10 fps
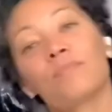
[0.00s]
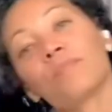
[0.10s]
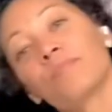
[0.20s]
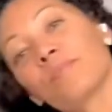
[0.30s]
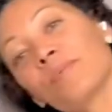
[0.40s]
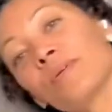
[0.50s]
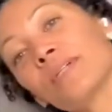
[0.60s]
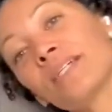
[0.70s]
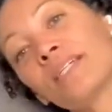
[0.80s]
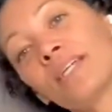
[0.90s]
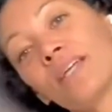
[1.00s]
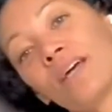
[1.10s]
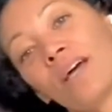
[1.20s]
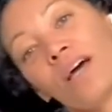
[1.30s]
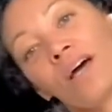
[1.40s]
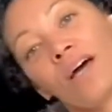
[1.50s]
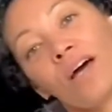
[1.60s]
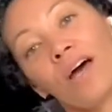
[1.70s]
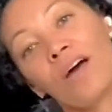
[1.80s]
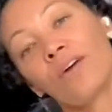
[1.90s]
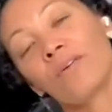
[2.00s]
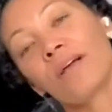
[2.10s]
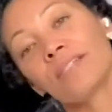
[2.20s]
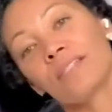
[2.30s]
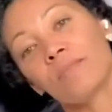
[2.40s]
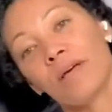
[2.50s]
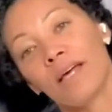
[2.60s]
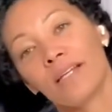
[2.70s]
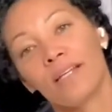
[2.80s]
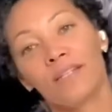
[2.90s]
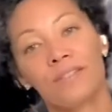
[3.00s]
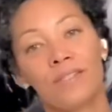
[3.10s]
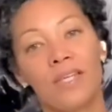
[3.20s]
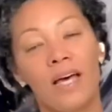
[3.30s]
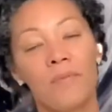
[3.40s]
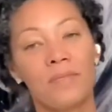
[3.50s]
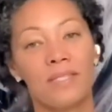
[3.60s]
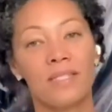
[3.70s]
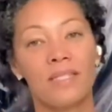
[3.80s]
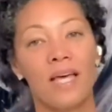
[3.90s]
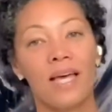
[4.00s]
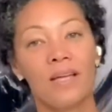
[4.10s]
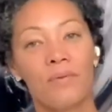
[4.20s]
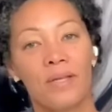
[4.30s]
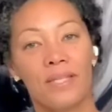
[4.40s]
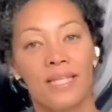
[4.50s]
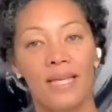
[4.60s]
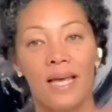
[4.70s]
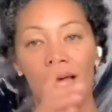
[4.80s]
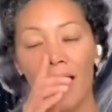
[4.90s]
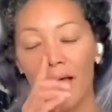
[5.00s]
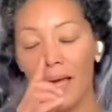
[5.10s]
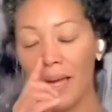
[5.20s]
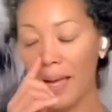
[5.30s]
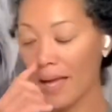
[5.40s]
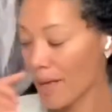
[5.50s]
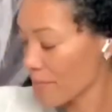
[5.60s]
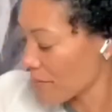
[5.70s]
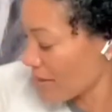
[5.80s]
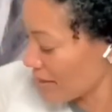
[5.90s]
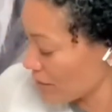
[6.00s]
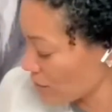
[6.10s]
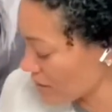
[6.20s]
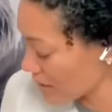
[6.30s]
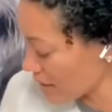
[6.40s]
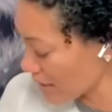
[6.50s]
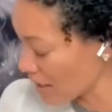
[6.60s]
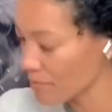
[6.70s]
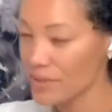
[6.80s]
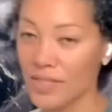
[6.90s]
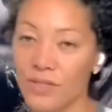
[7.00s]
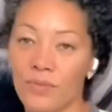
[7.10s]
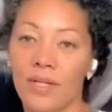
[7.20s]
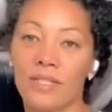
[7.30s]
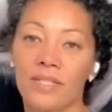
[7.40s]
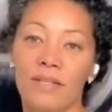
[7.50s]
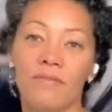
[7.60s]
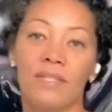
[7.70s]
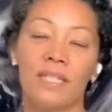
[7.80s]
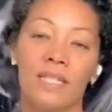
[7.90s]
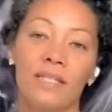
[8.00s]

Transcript: pulling it across the body to the opposite side while the upper body twists in the opposite direction of the knee.